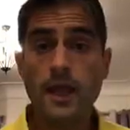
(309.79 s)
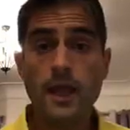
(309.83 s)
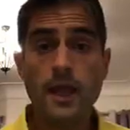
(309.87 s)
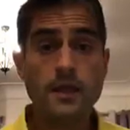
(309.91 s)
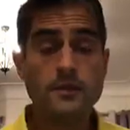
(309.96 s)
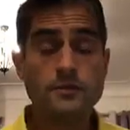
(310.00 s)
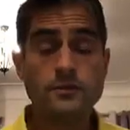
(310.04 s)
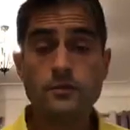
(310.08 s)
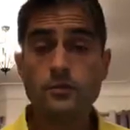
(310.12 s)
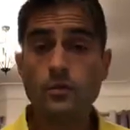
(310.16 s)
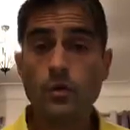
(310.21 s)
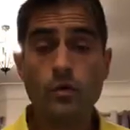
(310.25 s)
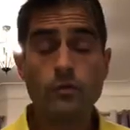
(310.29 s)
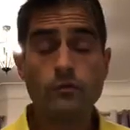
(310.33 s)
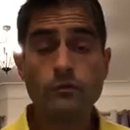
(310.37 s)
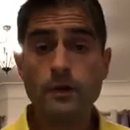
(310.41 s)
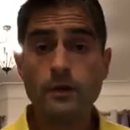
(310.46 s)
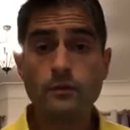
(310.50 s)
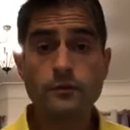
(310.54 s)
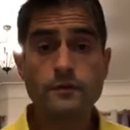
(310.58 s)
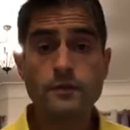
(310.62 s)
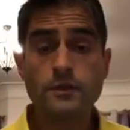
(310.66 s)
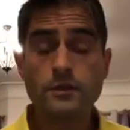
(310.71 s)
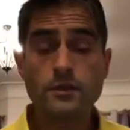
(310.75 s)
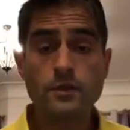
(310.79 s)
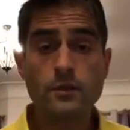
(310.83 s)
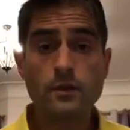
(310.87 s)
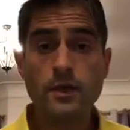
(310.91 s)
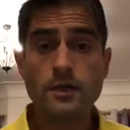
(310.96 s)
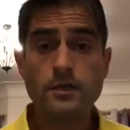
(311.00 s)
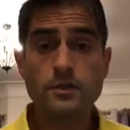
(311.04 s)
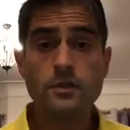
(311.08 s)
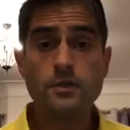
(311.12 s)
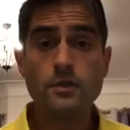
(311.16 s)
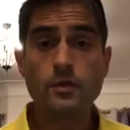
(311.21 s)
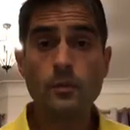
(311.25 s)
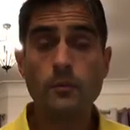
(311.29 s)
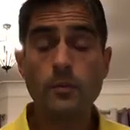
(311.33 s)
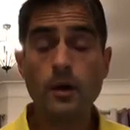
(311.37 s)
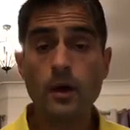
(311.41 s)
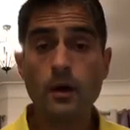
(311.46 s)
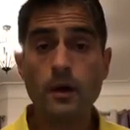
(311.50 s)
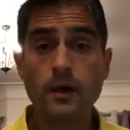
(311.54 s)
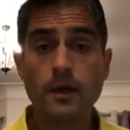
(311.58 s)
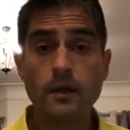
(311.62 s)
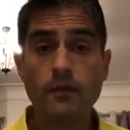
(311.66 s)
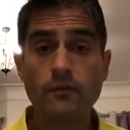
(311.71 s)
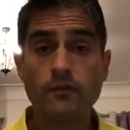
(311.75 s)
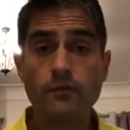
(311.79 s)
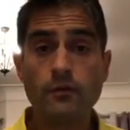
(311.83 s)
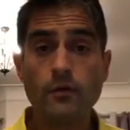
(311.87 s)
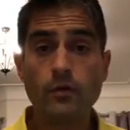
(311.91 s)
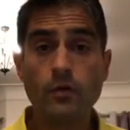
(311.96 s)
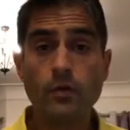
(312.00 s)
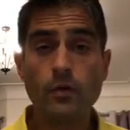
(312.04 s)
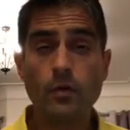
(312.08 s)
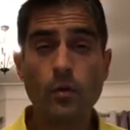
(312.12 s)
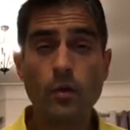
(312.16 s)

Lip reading: it's not a real situation you're pining for.